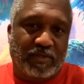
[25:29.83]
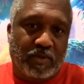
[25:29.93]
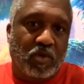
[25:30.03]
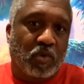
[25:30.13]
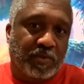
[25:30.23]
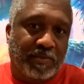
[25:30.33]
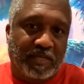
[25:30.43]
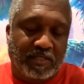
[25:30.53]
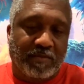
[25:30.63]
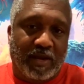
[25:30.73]
That's what oops
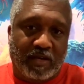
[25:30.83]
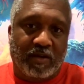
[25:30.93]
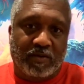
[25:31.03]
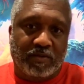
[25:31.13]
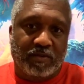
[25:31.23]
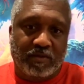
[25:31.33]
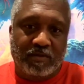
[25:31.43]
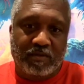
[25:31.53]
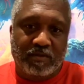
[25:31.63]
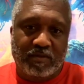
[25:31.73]
means in my codes.
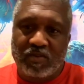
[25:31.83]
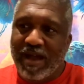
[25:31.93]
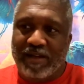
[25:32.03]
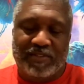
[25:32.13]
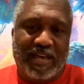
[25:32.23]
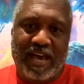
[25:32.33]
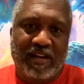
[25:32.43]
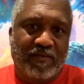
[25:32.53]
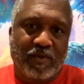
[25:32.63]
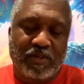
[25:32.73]
You
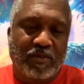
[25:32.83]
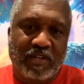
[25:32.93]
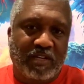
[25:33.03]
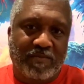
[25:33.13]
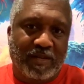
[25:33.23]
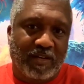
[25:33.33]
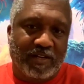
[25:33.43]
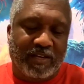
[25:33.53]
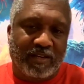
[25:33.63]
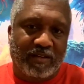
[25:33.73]
outside of where you need to be
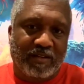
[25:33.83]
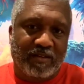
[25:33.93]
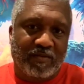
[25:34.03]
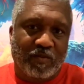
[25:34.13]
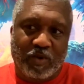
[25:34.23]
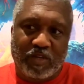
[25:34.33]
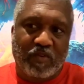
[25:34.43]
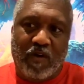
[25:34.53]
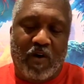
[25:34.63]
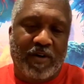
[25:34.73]
looking, where
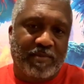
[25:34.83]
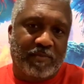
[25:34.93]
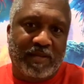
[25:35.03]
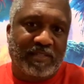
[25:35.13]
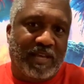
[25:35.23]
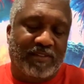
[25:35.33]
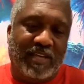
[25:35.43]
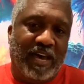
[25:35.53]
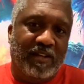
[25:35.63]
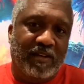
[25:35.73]
you've already been placed
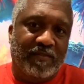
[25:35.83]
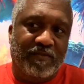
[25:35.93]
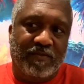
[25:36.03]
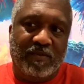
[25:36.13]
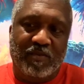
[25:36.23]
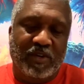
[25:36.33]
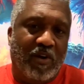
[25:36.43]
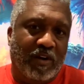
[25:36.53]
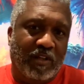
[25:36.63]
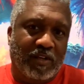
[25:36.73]
outside of,
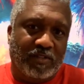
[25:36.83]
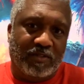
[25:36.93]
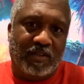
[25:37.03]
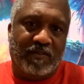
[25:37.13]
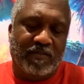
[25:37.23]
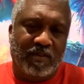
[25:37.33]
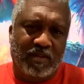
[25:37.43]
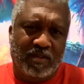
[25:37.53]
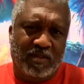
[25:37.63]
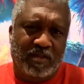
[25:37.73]
where you already lost yourself.